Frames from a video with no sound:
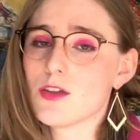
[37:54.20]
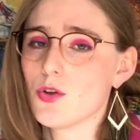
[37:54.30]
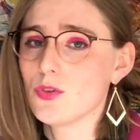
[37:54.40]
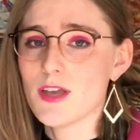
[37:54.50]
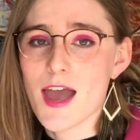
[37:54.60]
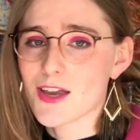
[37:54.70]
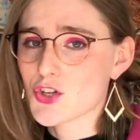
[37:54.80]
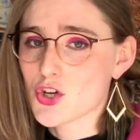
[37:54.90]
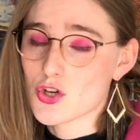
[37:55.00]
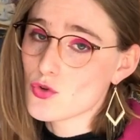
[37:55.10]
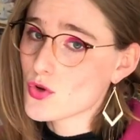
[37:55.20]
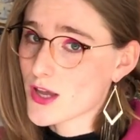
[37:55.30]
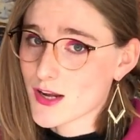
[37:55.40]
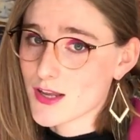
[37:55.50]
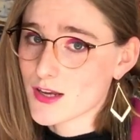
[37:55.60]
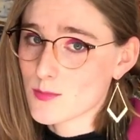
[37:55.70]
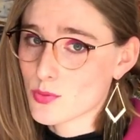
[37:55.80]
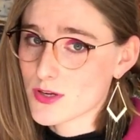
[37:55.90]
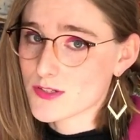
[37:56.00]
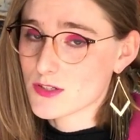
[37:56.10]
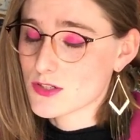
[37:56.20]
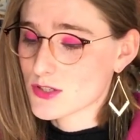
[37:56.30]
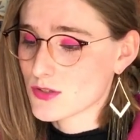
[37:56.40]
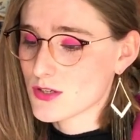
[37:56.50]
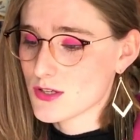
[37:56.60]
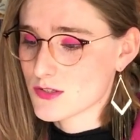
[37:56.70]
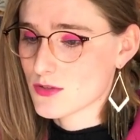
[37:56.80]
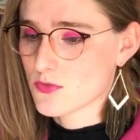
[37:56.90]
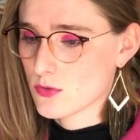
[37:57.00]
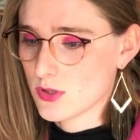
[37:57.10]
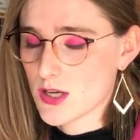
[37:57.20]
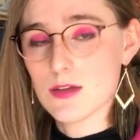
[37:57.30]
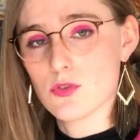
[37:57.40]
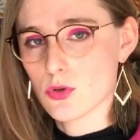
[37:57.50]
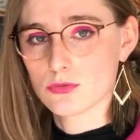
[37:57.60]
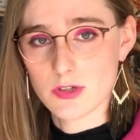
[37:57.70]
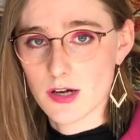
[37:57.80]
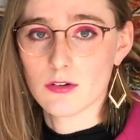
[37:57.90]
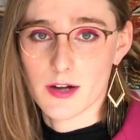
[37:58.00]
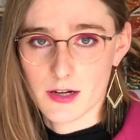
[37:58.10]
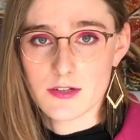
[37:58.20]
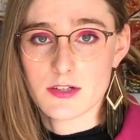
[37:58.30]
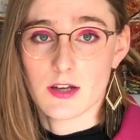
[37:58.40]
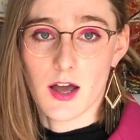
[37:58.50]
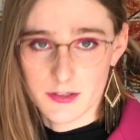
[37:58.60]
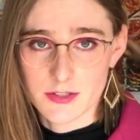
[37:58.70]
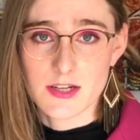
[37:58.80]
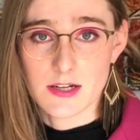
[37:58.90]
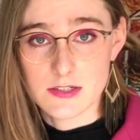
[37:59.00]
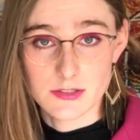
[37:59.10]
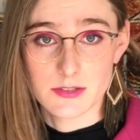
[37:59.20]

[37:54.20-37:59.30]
only action you're getting in prison, dude, is if you leave your rear end unattended.